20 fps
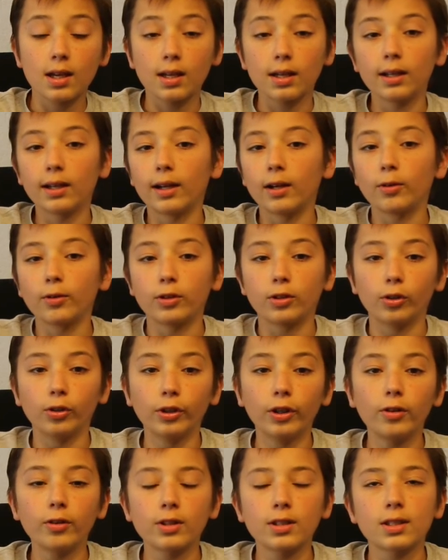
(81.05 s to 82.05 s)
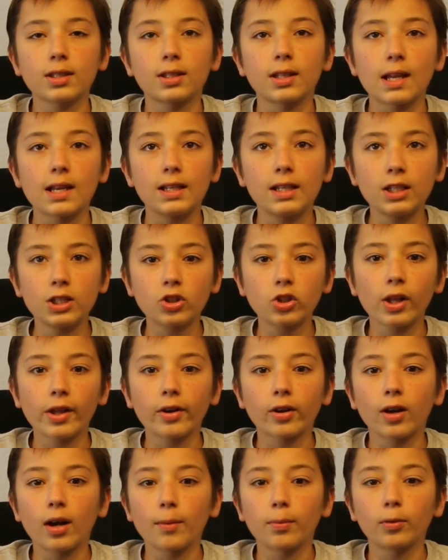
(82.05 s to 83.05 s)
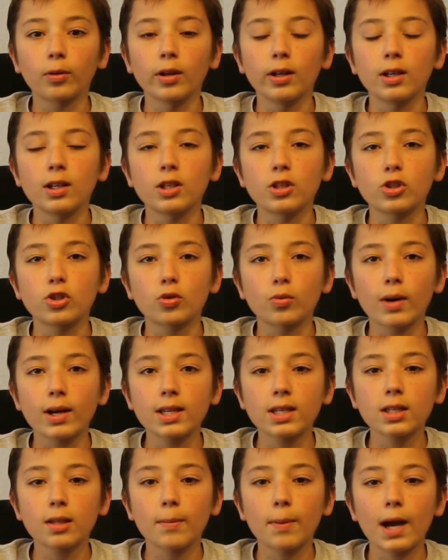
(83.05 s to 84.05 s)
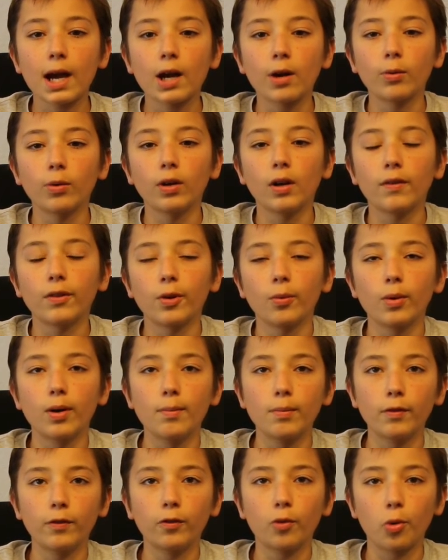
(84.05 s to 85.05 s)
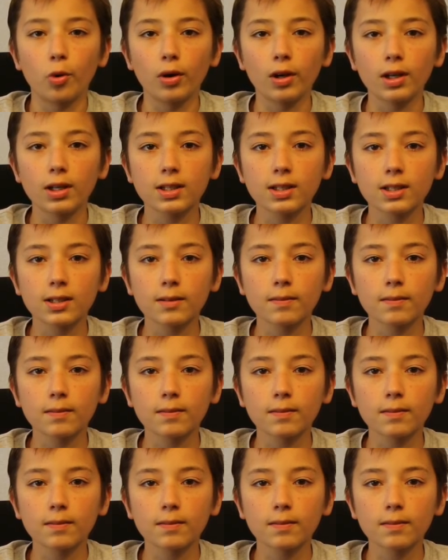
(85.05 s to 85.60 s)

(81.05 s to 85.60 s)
Now, you'll notice that each letter upgrade is twice the power of the one before it.